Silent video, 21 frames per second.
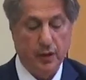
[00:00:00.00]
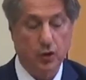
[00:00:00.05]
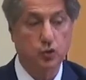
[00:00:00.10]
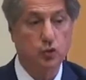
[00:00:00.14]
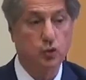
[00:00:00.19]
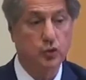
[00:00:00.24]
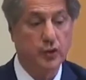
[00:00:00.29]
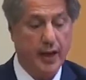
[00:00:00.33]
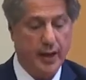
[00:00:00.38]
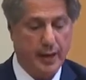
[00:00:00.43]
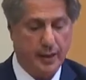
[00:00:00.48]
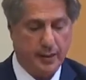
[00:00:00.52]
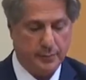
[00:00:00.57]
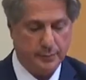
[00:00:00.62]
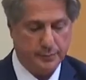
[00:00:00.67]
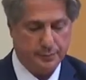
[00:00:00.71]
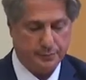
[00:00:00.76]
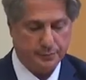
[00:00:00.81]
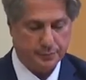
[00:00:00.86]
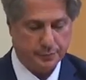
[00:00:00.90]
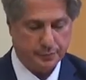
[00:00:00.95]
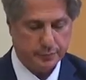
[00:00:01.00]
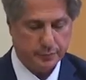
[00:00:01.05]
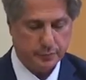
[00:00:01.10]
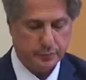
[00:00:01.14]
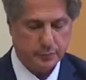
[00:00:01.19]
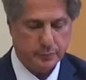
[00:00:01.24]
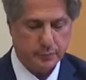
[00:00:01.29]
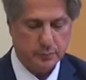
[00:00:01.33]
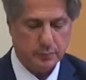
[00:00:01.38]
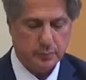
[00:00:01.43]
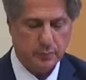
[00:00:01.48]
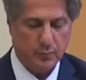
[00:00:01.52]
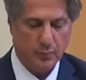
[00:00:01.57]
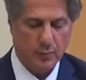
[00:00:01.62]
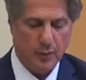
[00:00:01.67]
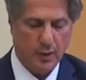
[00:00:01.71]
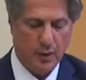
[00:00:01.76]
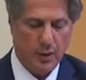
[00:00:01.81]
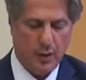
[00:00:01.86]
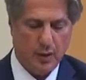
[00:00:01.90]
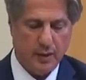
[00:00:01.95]
Today,
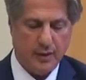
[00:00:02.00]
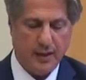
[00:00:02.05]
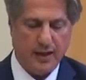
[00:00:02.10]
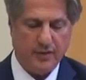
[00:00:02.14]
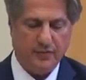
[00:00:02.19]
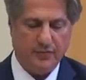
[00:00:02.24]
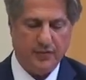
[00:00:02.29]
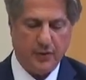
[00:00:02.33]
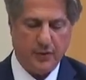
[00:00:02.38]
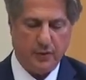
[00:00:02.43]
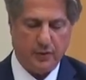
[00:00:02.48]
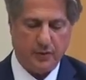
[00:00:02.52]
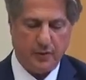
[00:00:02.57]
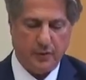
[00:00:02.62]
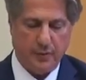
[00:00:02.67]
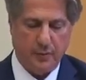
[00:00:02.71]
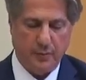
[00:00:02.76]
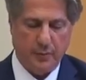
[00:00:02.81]
that figure